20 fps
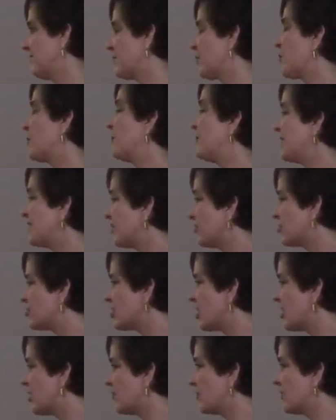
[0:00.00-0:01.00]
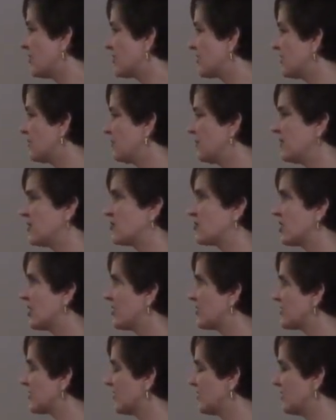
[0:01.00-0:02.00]
or beer jar person. Beer
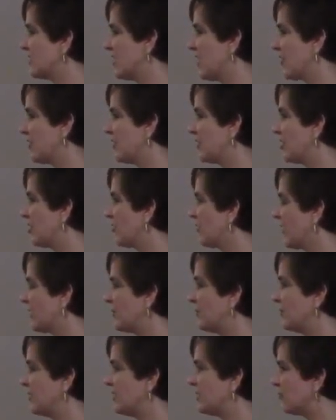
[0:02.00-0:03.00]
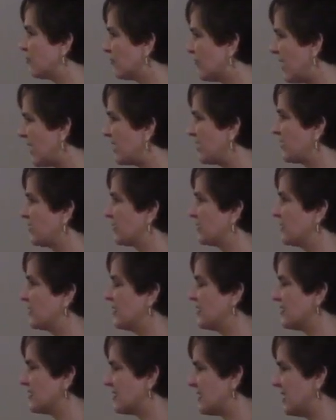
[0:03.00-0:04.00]
jars are another incredibly
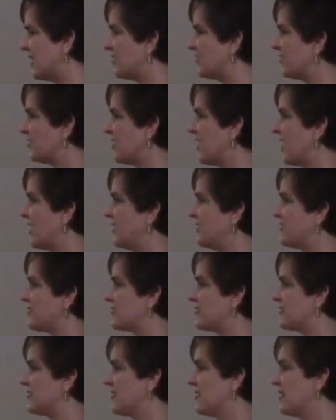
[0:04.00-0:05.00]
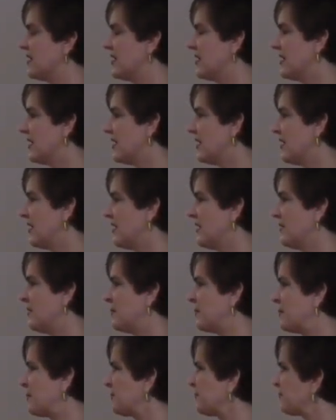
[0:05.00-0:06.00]
regularly standardized
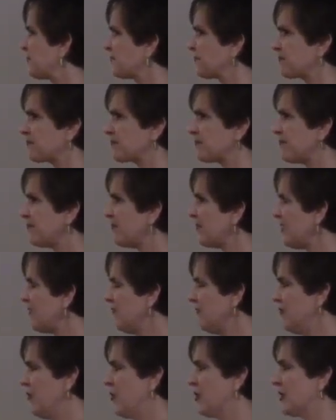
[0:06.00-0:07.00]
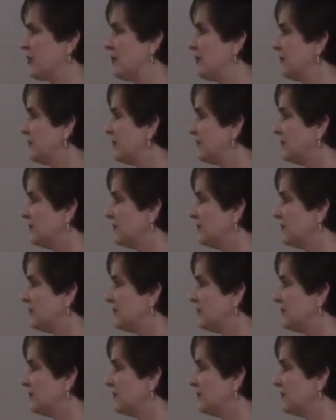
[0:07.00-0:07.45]
um, form.